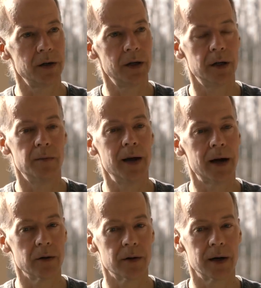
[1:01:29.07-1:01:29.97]
in a
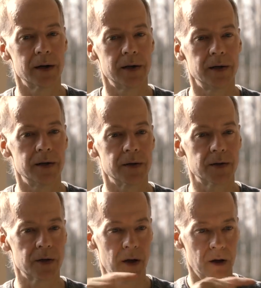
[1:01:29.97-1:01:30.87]
manner that
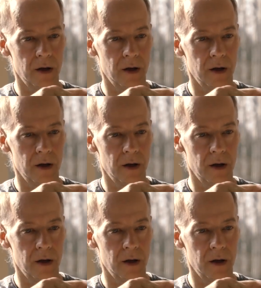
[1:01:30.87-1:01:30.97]
is